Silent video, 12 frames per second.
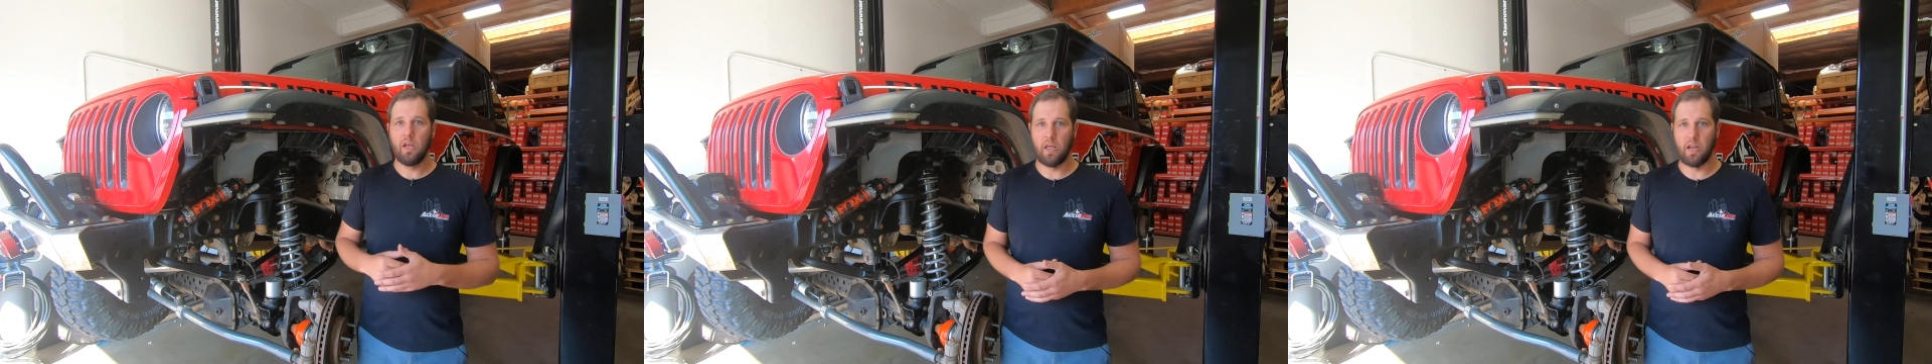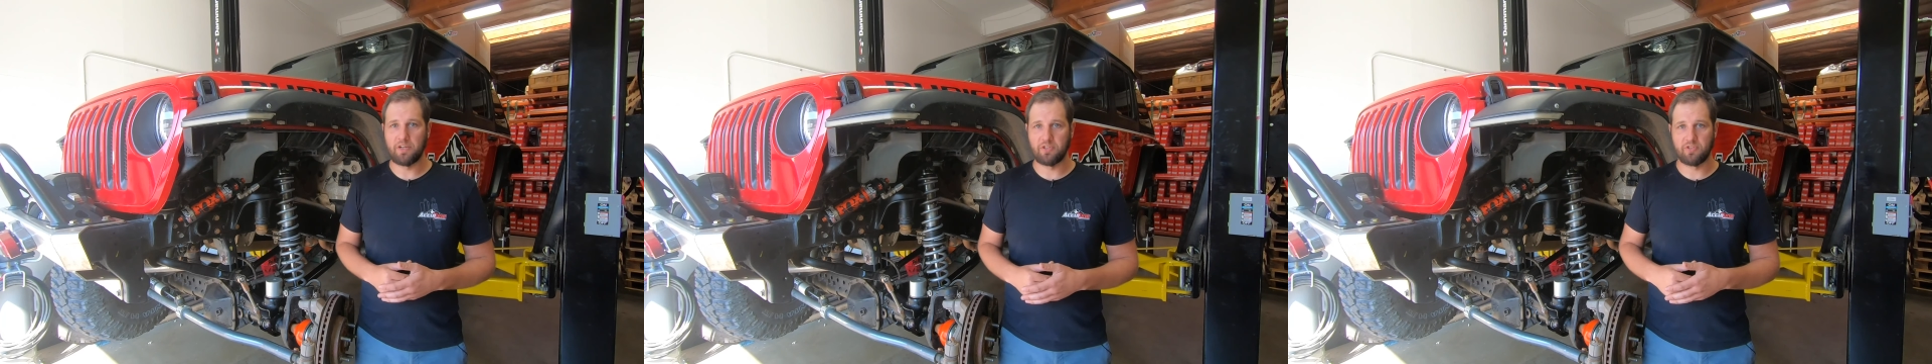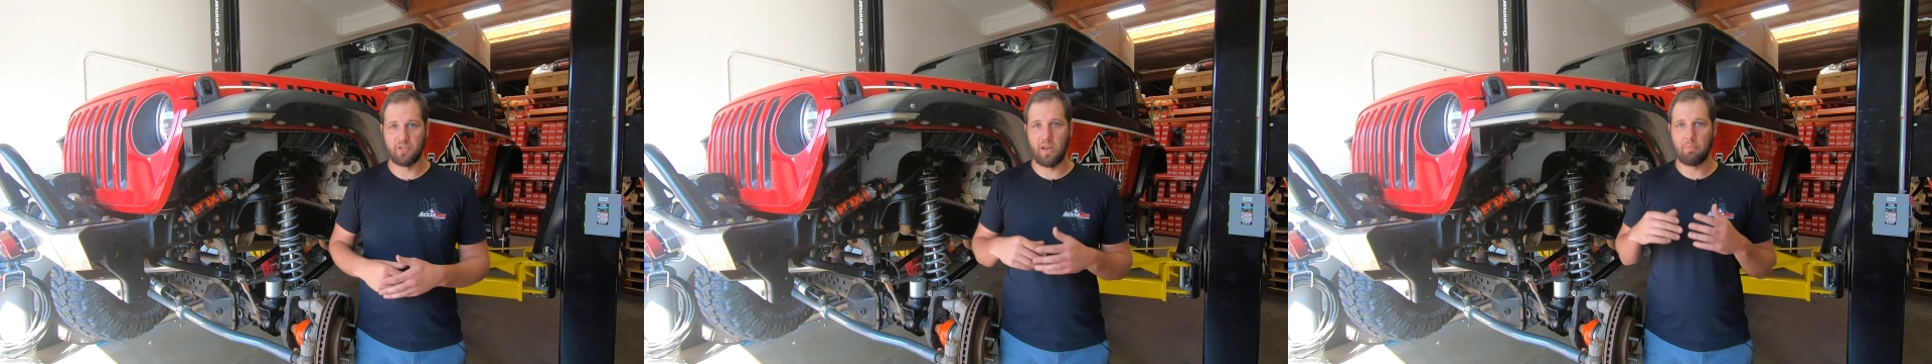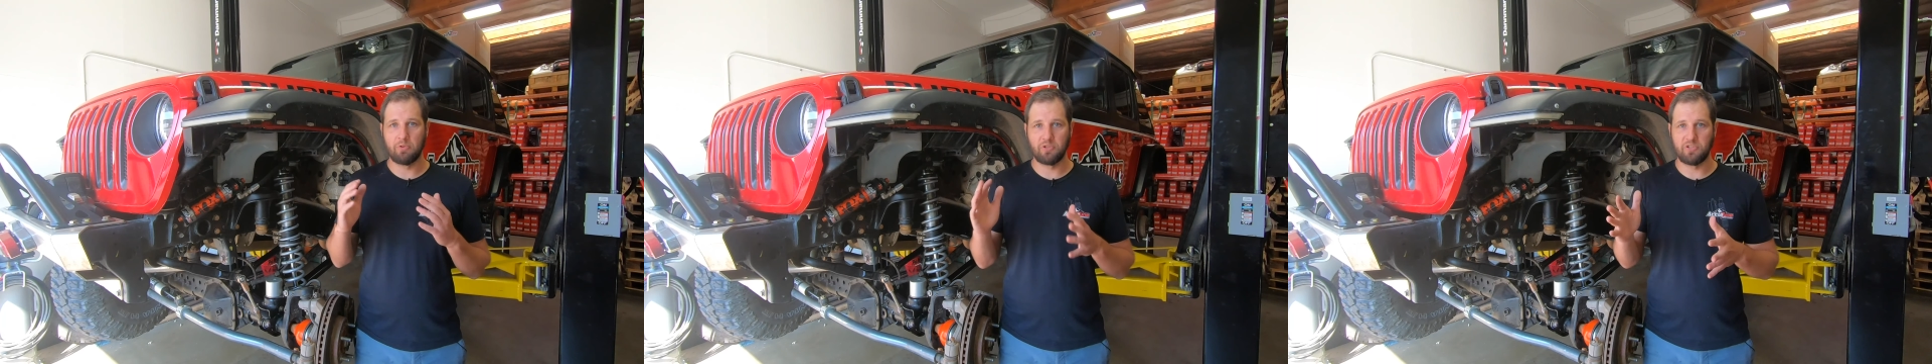and not just the
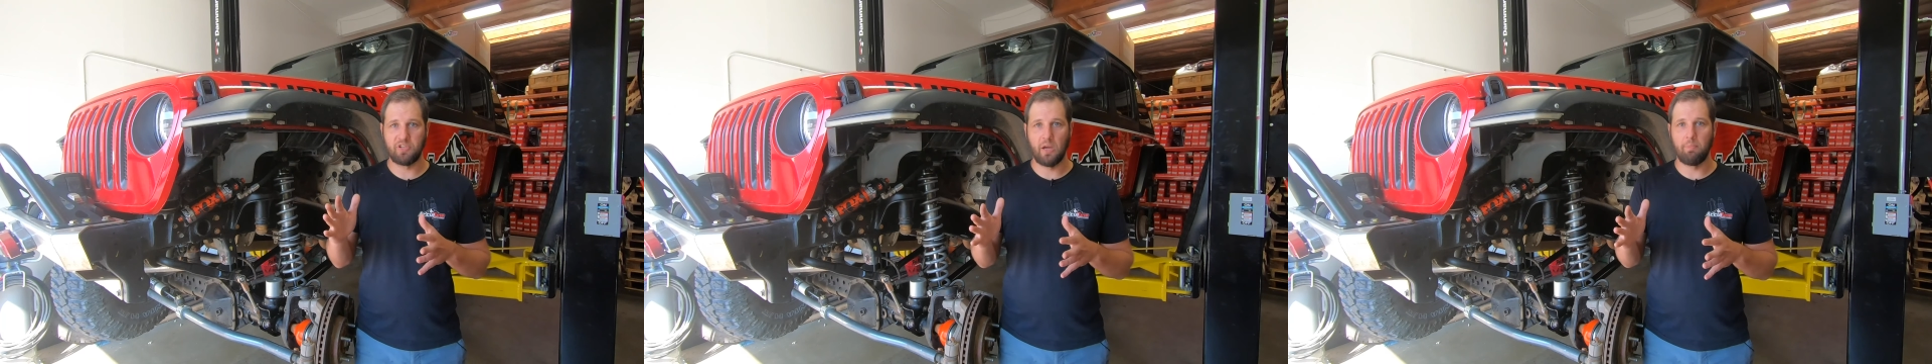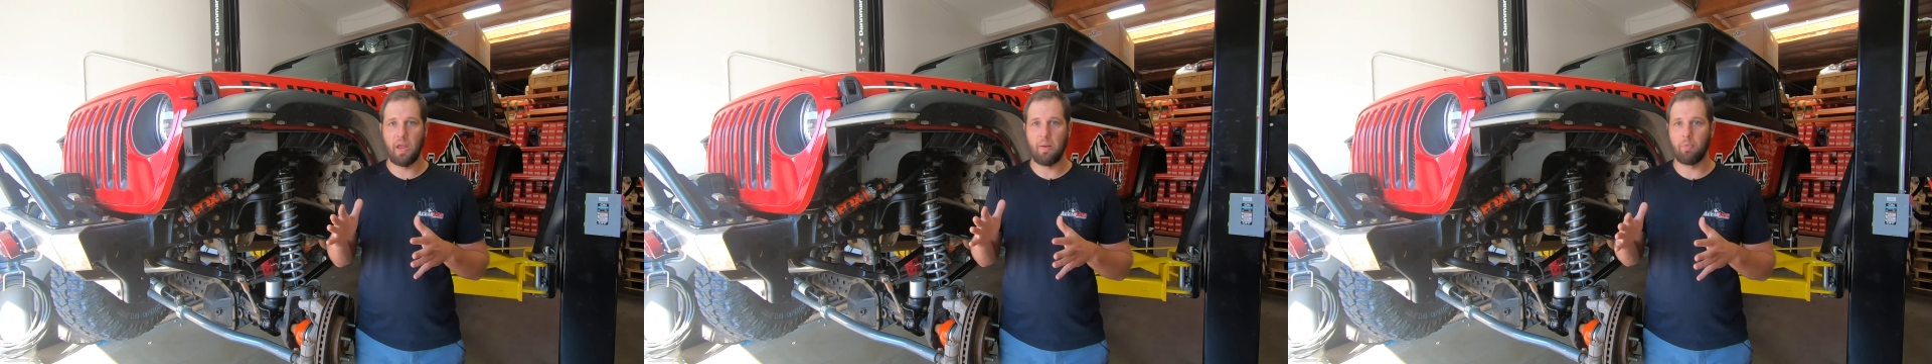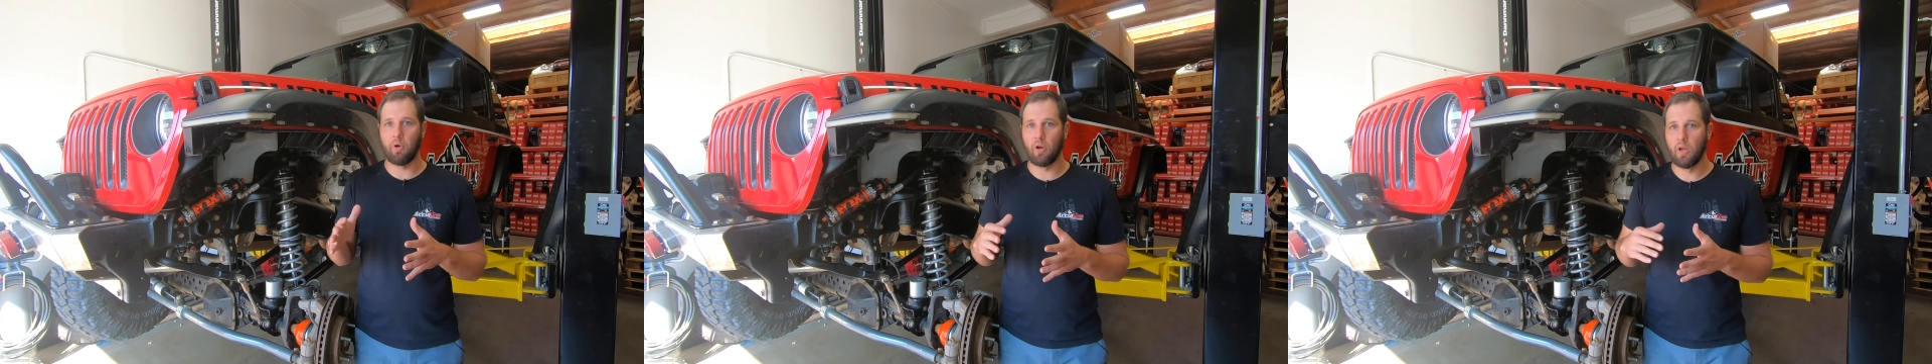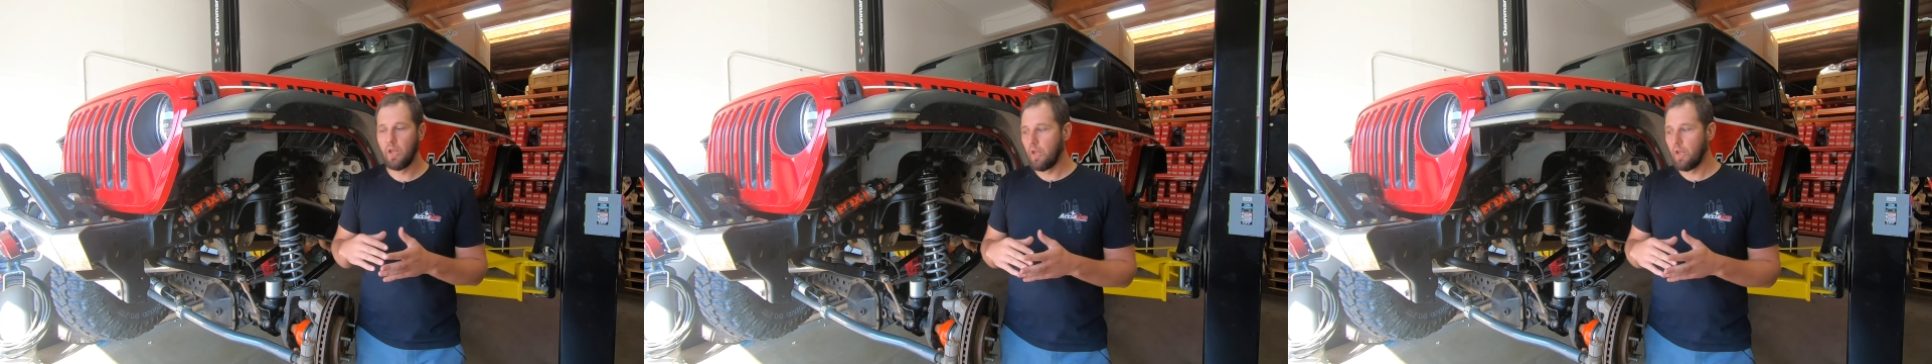numbers you see on paper.